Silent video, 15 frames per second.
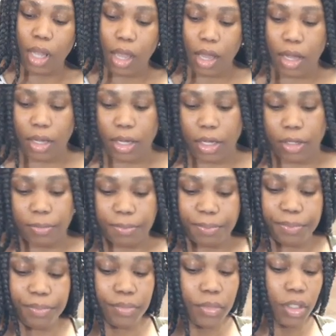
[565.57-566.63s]
Alright, y'all.
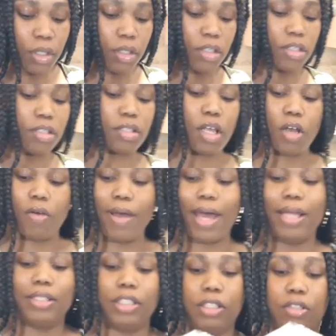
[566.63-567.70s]
So
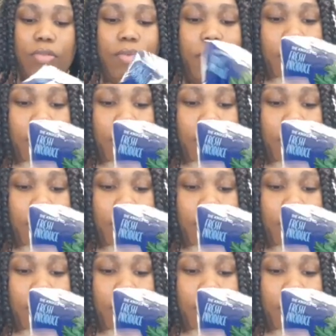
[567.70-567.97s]
I just went